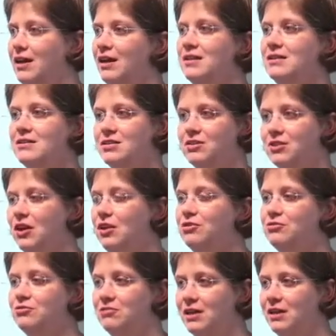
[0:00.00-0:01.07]
It is
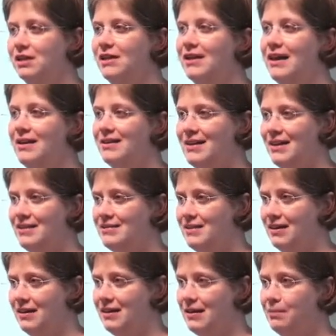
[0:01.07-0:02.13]
not really an as
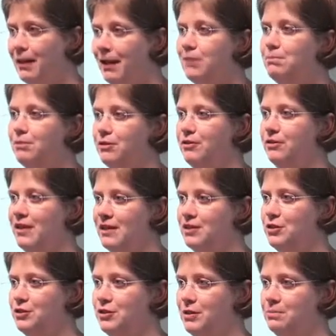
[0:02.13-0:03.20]
a paper
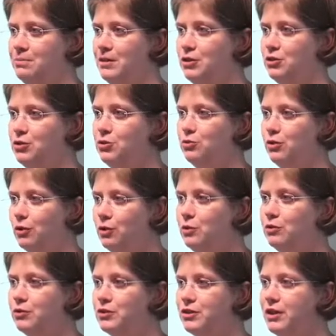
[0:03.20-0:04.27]
that you submit to a
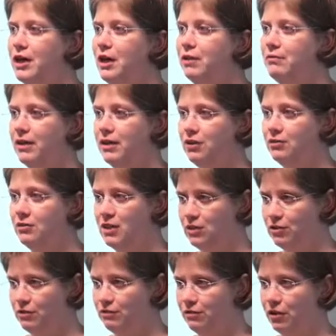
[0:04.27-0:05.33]
course where you need
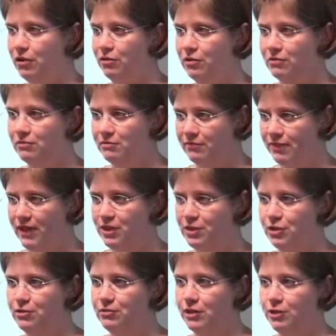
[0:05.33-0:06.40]
to follow very
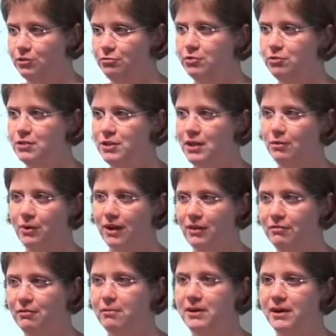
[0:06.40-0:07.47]
strict rules and where
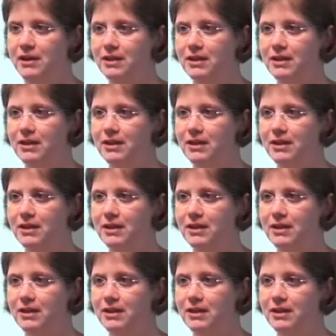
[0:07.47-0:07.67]
everybody